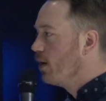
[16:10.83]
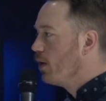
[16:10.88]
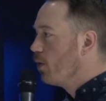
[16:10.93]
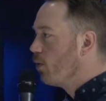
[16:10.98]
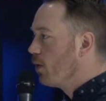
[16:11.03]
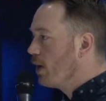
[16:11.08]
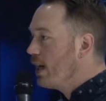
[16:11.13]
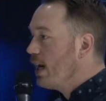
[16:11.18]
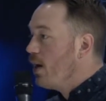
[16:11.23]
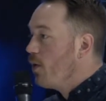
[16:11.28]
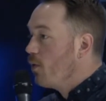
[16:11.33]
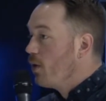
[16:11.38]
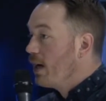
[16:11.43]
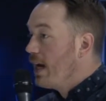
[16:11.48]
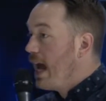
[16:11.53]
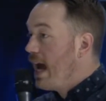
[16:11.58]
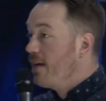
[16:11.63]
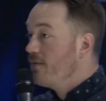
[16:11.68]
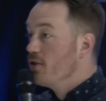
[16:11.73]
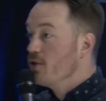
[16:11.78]
We're gonna
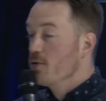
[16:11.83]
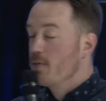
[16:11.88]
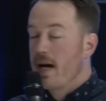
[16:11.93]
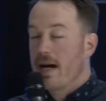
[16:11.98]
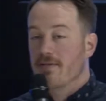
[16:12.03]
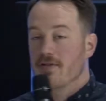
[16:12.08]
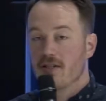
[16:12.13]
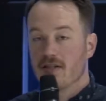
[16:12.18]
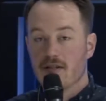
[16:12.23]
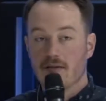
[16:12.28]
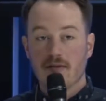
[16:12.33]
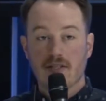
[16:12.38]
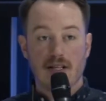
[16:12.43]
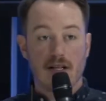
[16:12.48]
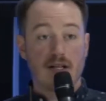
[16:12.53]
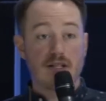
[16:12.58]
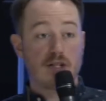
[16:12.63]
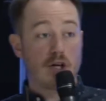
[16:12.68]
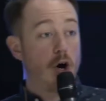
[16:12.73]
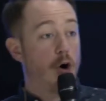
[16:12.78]
have those baptisms, and
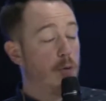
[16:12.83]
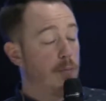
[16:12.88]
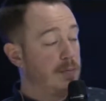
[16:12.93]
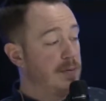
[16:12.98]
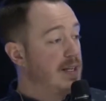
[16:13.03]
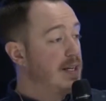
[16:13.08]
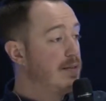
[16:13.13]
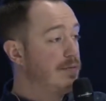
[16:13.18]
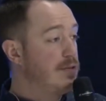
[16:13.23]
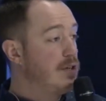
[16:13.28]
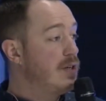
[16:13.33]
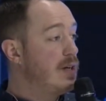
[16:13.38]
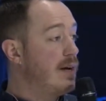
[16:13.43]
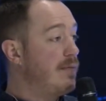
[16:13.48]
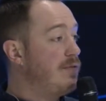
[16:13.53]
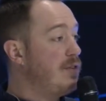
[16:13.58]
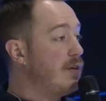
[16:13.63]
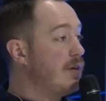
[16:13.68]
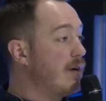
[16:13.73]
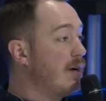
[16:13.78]
it's open. If
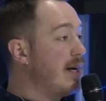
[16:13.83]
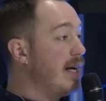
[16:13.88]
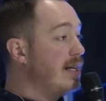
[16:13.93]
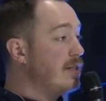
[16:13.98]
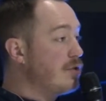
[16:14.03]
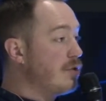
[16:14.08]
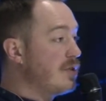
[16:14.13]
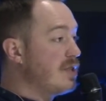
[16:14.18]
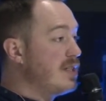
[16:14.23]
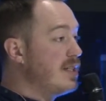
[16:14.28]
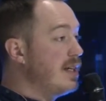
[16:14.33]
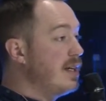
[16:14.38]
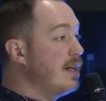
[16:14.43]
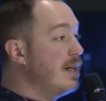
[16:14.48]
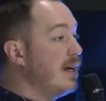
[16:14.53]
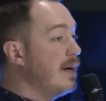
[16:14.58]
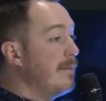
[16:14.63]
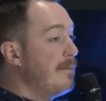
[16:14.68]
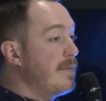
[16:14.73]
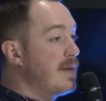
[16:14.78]
you're interested,
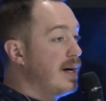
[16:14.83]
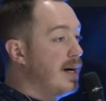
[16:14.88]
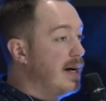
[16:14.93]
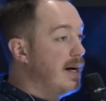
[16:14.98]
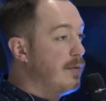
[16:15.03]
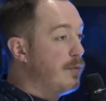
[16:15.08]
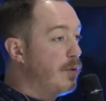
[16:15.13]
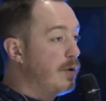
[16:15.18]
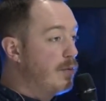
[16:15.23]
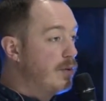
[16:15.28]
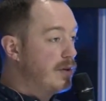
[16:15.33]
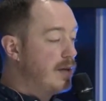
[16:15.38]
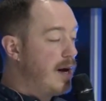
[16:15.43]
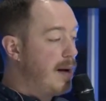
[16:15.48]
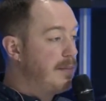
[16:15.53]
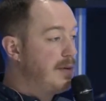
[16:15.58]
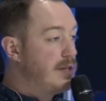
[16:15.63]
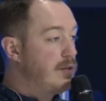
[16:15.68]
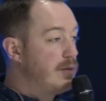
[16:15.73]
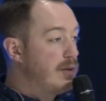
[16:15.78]
we will not
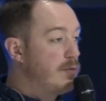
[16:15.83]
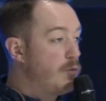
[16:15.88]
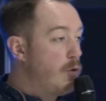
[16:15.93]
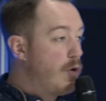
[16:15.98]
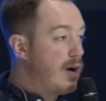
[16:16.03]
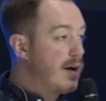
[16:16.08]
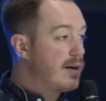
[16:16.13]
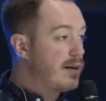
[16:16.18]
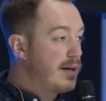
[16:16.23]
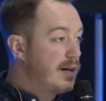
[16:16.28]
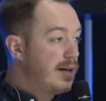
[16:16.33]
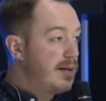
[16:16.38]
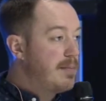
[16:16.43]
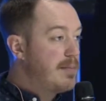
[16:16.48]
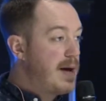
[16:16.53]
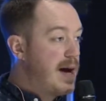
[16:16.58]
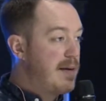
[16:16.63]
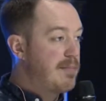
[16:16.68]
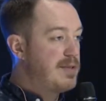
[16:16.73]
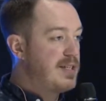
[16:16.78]
be doing water gun
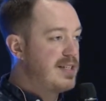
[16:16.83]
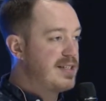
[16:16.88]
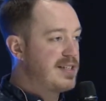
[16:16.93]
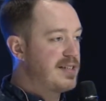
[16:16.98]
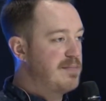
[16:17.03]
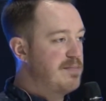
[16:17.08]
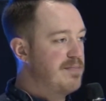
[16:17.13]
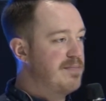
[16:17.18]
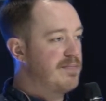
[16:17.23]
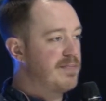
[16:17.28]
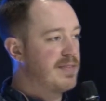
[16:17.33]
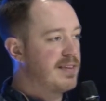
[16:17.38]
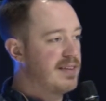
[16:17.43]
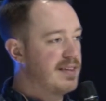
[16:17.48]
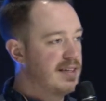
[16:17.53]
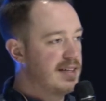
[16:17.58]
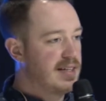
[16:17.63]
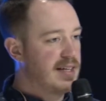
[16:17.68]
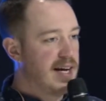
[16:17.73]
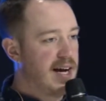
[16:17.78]
baptism.
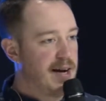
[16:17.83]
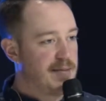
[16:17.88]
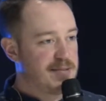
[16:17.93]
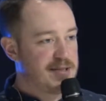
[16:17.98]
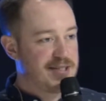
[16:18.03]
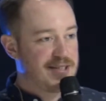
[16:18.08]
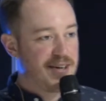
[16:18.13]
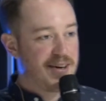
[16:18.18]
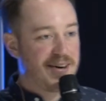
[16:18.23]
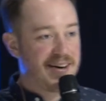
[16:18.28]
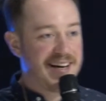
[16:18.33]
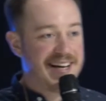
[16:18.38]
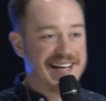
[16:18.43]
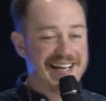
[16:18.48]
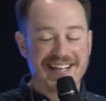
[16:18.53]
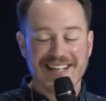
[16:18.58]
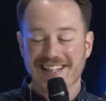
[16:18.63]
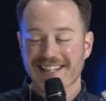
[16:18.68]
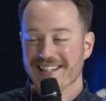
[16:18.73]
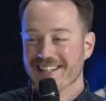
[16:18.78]
I'm
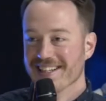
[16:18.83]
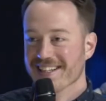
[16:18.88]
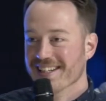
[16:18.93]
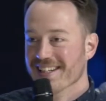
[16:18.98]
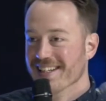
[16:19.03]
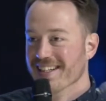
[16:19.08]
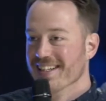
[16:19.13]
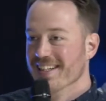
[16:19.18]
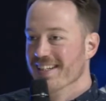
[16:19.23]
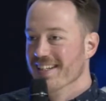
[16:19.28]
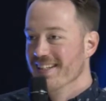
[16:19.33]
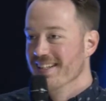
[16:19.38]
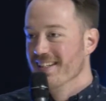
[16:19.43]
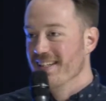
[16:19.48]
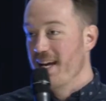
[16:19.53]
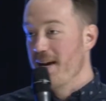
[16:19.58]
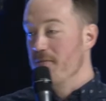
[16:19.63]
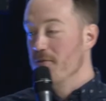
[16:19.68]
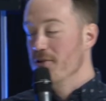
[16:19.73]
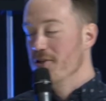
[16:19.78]
sorry.
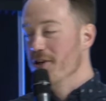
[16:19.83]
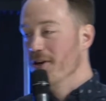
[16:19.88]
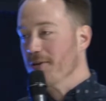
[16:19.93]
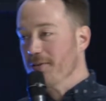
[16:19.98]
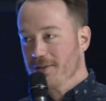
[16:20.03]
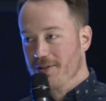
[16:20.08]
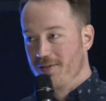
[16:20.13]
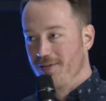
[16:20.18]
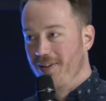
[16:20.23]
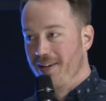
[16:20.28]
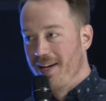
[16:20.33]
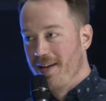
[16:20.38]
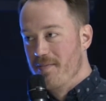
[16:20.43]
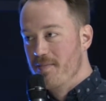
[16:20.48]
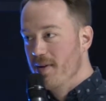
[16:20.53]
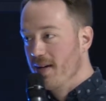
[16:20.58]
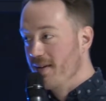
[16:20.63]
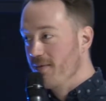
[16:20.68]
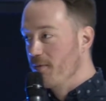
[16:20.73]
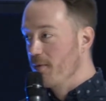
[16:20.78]
Cam, your joke was funny,
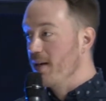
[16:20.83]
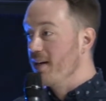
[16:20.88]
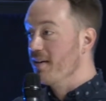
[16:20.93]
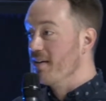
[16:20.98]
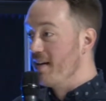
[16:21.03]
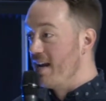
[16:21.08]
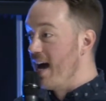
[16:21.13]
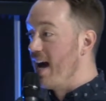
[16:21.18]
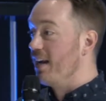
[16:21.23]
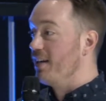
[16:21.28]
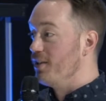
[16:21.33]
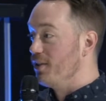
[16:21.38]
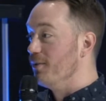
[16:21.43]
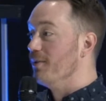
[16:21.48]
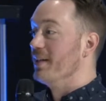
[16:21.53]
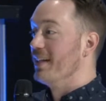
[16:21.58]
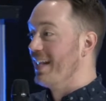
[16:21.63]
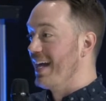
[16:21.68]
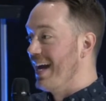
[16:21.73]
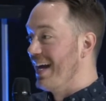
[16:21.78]
but we are not
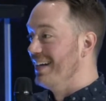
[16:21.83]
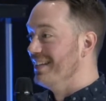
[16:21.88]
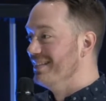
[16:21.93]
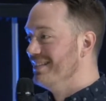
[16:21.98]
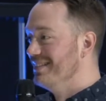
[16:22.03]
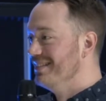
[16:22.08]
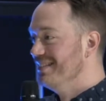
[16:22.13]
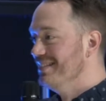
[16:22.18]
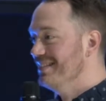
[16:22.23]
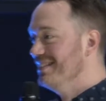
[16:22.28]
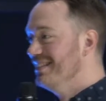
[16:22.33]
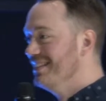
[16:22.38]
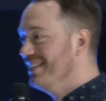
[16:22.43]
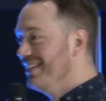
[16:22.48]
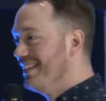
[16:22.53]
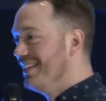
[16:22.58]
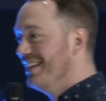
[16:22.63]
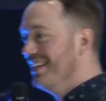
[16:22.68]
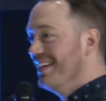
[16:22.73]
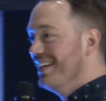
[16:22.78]
doing
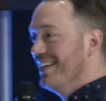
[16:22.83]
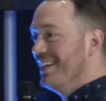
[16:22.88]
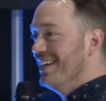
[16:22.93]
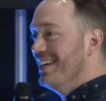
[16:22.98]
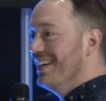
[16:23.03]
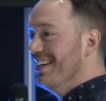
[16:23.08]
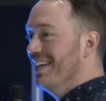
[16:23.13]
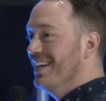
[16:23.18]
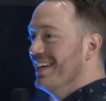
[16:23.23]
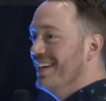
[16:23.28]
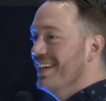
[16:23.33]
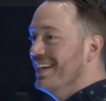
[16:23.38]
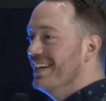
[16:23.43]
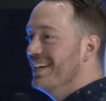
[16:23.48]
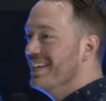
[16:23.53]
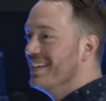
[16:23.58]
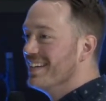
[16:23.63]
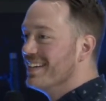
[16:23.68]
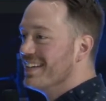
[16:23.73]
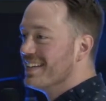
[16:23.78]

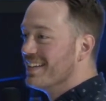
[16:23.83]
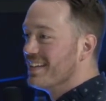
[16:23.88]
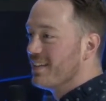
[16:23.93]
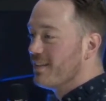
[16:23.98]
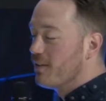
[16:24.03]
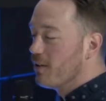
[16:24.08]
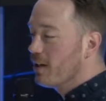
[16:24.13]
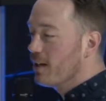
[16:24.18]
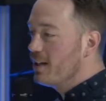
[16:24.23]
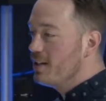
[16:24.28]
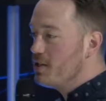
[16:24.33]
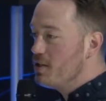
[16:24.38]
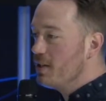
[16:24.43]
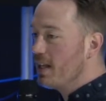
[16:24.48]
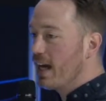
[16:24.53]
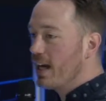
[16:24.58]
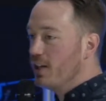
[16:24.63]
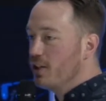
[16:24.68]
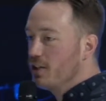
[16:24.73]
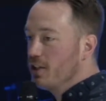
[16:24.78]
that. We're going to do
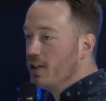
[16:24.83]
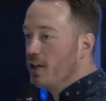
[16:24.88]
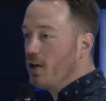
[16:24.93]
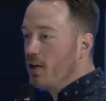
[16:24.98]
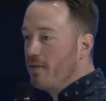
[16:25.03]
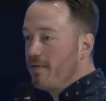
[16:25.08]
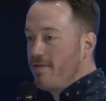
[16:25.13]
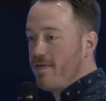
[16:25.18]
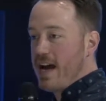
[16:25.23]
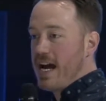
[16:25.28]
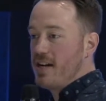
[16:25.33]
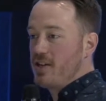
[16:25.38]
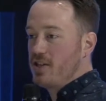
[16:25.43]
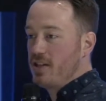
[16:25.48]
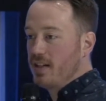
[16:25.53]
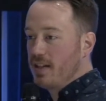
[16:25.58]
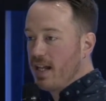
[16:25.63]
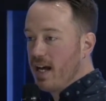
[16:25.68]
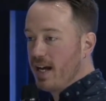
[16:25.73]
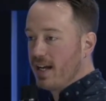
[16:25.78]
like good
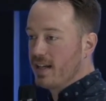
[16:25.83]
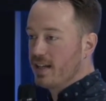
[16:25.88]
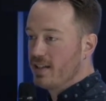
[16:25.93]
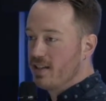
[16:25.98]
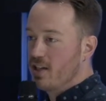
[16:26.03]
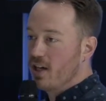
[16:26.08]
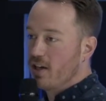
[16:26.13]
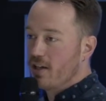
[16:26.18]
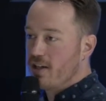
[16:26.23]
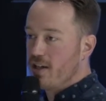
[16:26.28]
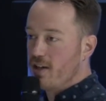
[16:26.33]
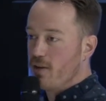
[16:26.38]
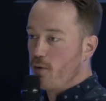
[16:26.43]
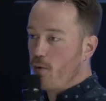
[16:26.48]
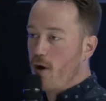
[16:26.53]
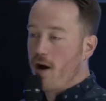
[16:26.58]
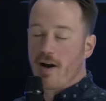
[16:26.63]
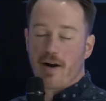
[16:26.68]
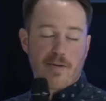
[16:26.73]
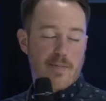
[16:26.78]
old-fashioned like donkey in
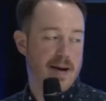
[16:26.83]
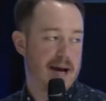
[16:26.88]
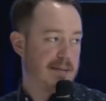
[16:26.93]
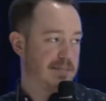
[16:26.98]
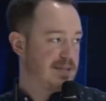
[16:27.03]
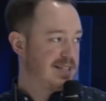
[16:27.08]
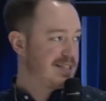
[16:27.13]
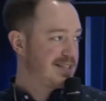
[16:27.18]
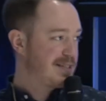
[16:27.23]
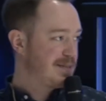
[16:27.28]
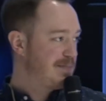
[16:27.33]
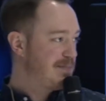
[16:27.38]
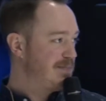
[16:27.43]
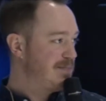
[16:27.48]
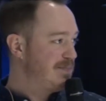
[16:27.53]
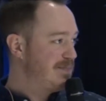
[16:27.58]
water baptism.